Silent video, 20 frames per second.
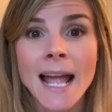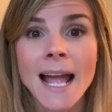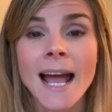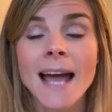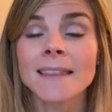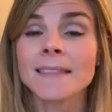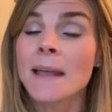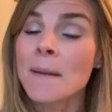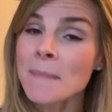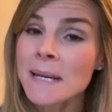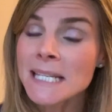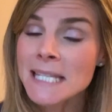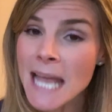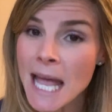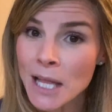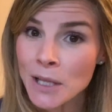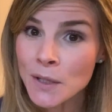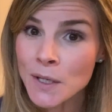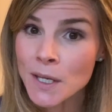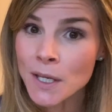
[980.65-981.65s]
And let me
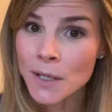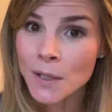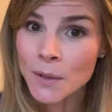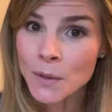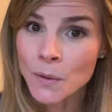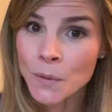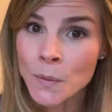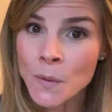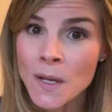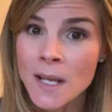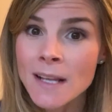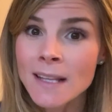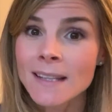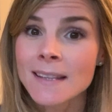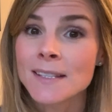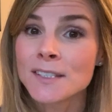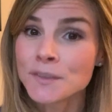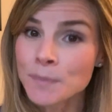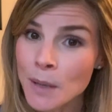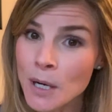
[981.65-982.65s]
tell you,
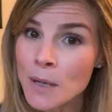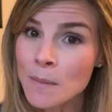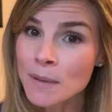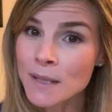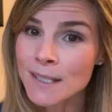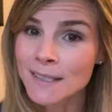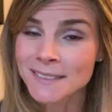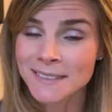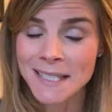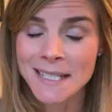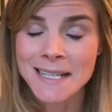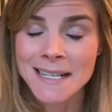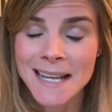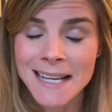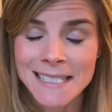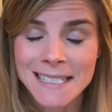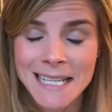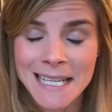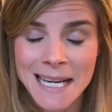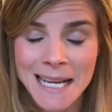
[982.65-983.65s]
the spark plugs on a
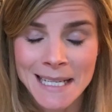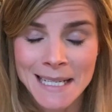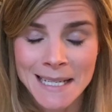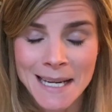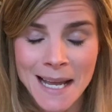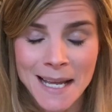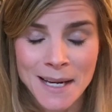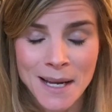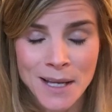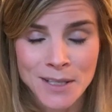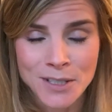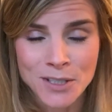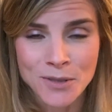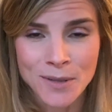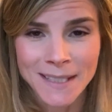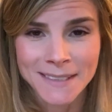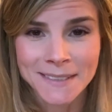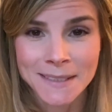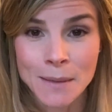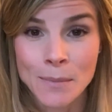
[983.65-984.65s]
1989 Honda
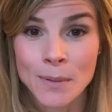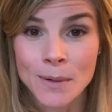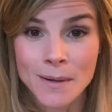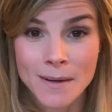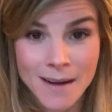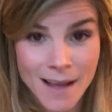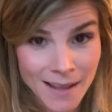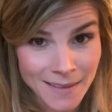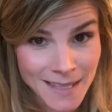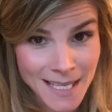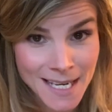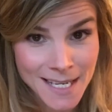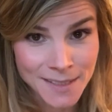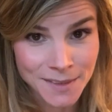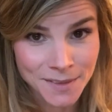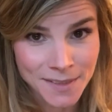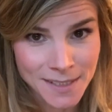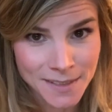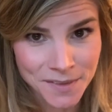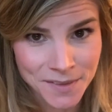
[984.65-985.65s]
Trans Am are not the
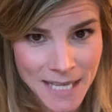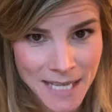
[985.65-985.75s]
easiest